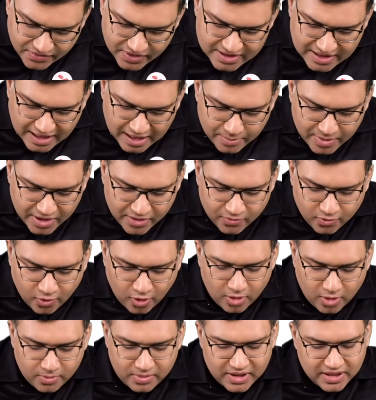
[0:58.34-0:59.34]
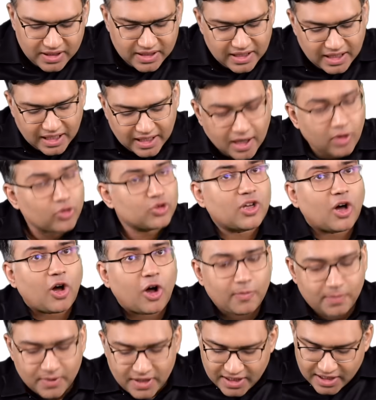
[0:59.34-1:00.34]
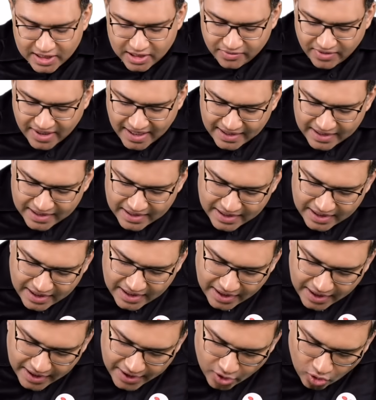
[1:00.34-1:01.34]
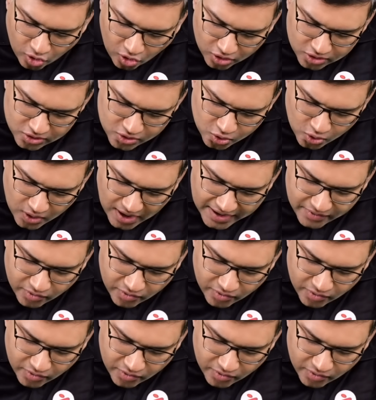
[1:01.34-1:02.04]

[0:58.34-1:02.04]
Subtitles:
which are being formed around the optic nerve head, and also I